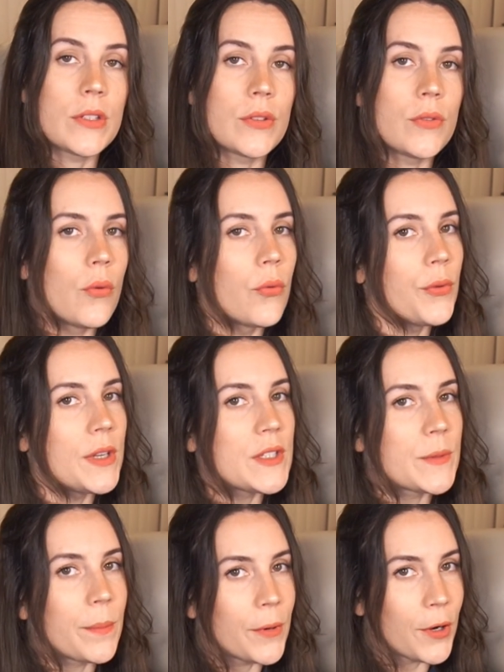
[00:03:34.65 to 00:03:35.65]
to
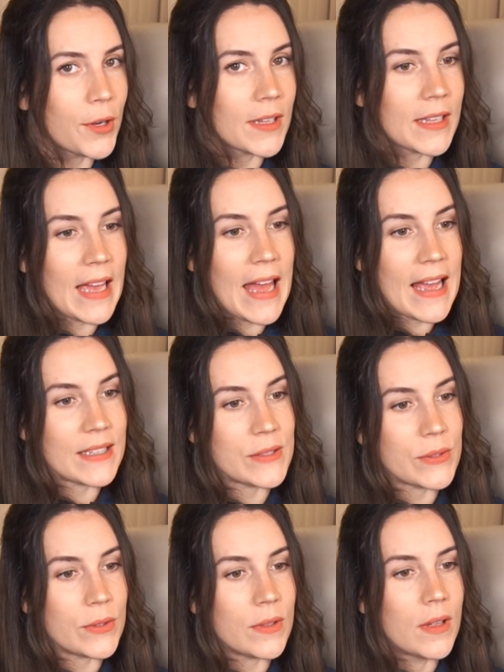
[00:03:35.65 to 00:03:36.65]
Rissburg
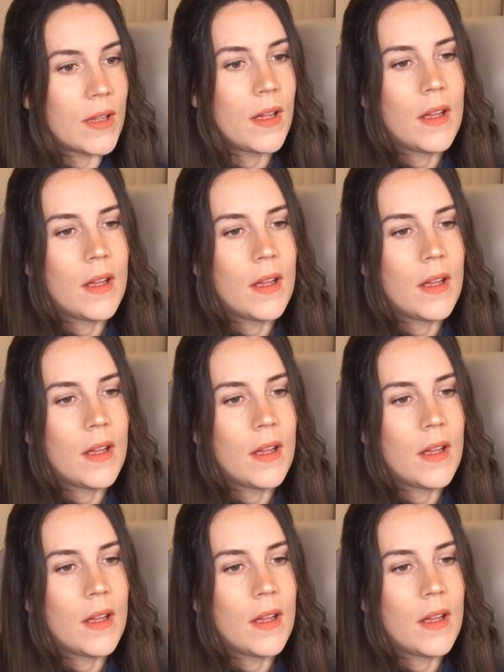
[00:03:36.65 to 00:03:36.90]
Castle,